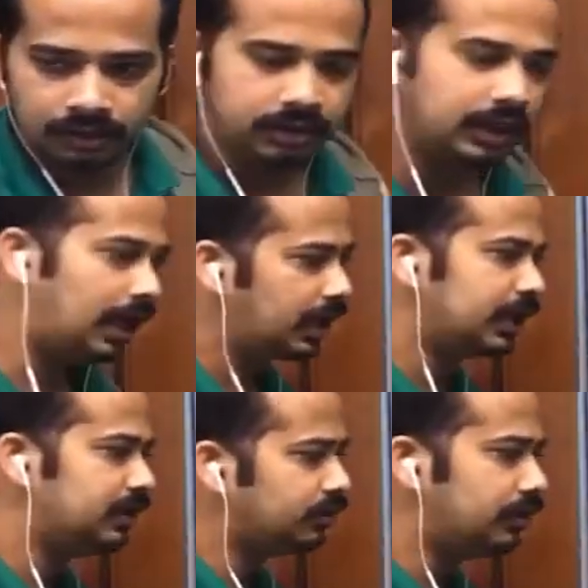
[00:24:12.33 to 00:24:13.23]
Yeah,
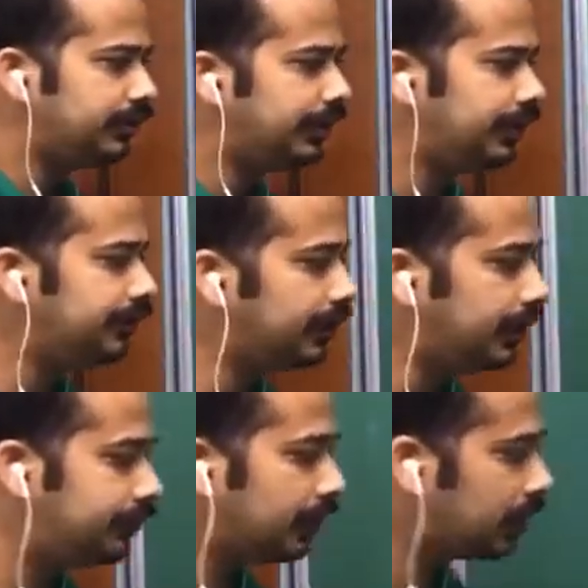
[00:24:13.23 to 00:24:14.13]
again,
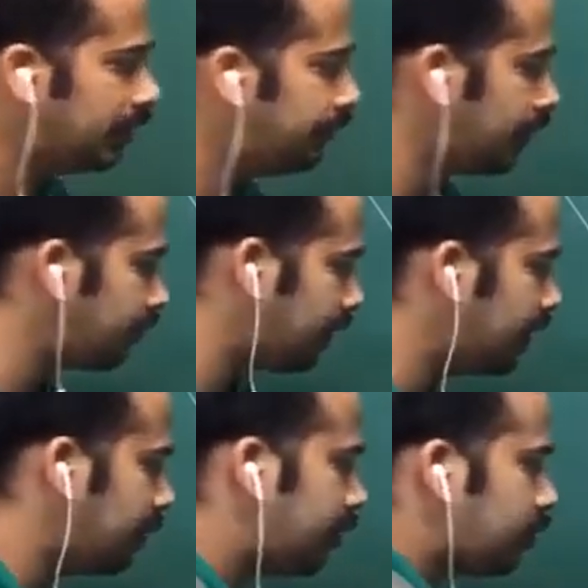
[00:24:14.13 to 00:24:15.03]
if you are
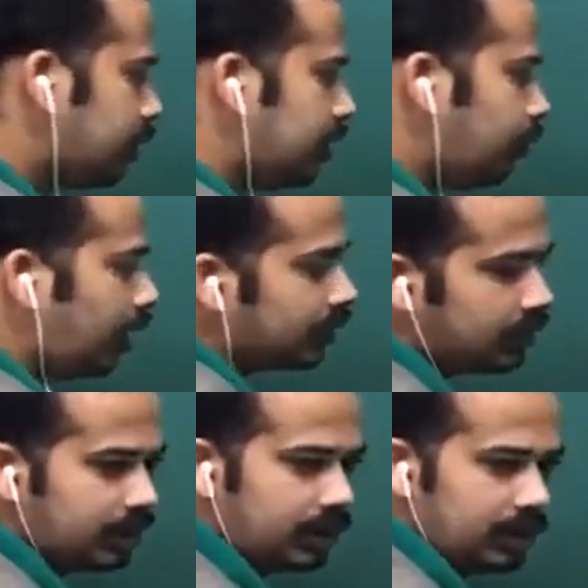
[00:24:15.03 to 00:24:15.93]
worried about only
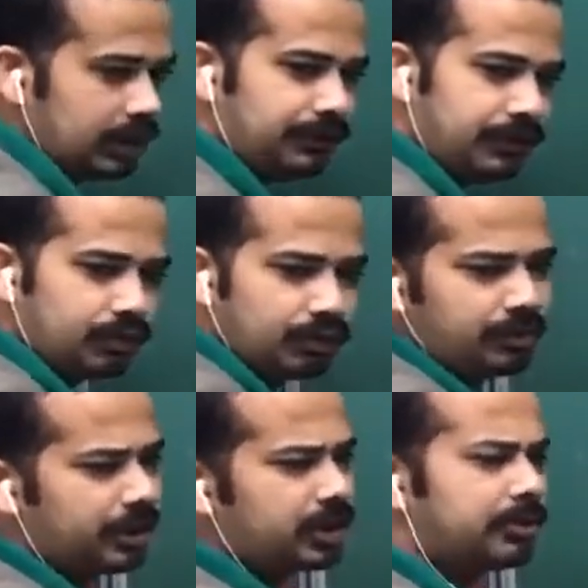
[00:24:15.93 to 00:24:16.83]
one, if you do the
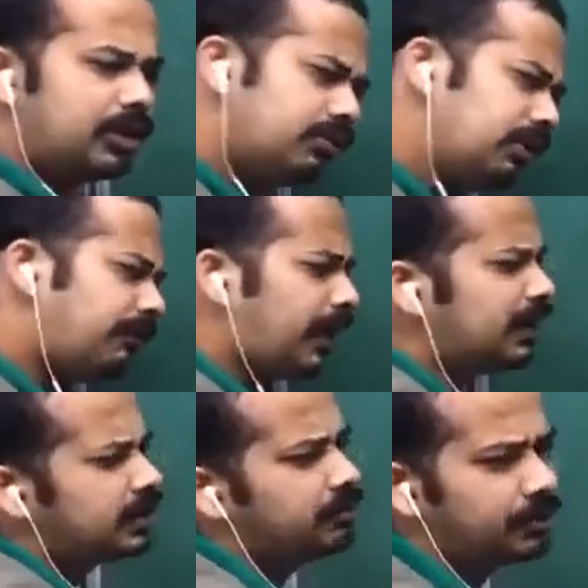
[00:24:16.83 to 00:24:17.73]
measurement, you will
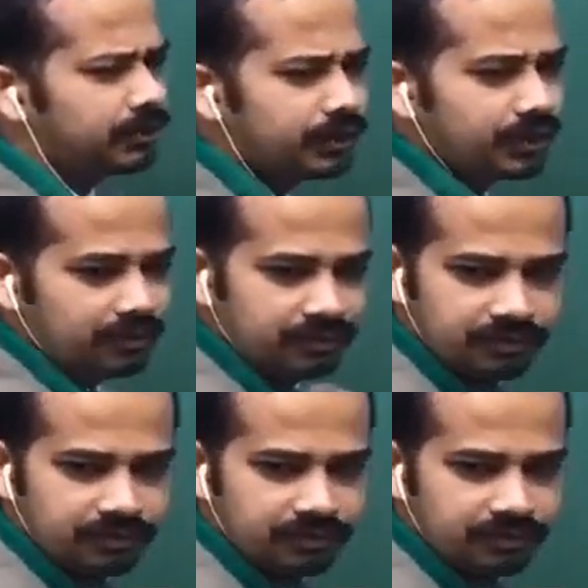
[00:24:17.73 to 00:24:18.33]
find some position.